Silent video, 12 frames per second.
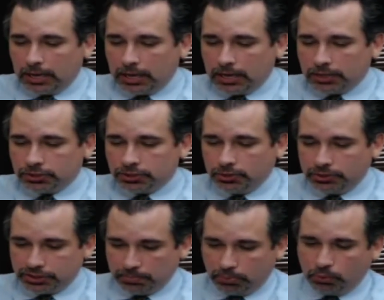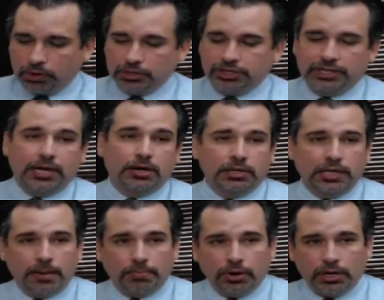So it's important to get on
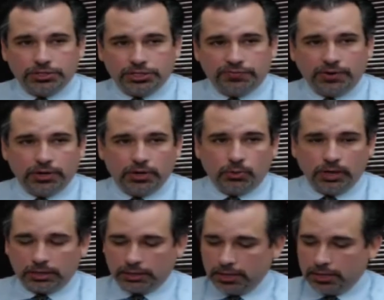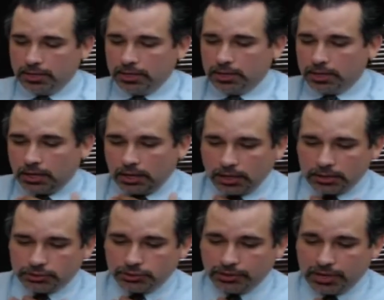that process very quickly
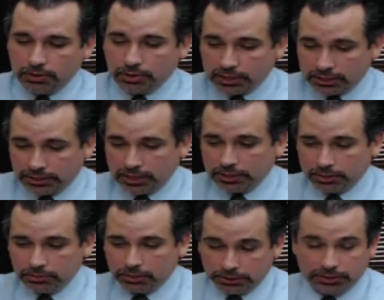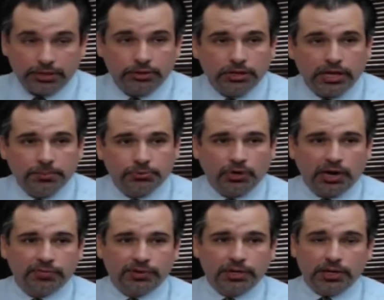so that you can continue to keep
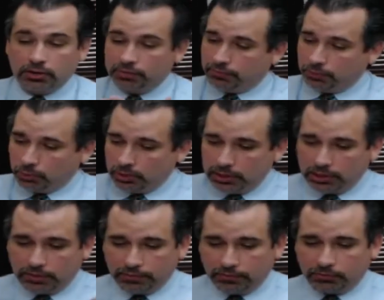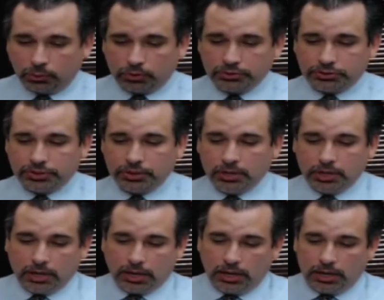driving. Here in Florida, of course,
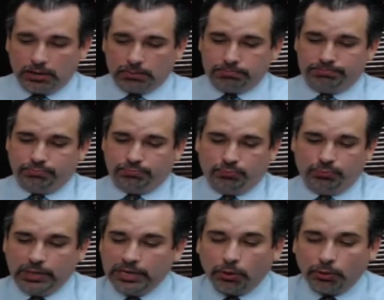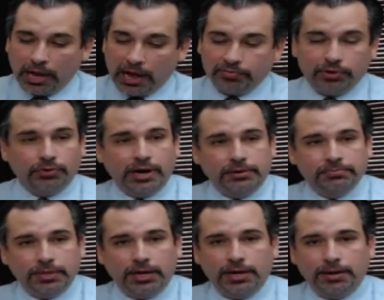we don't have a great
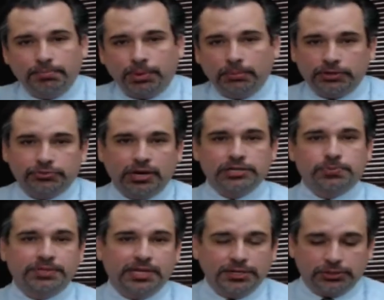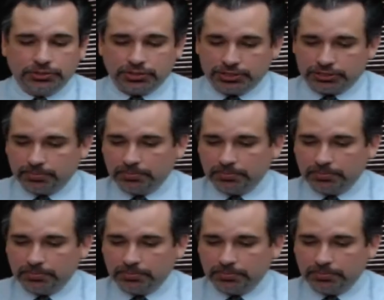public transportation system.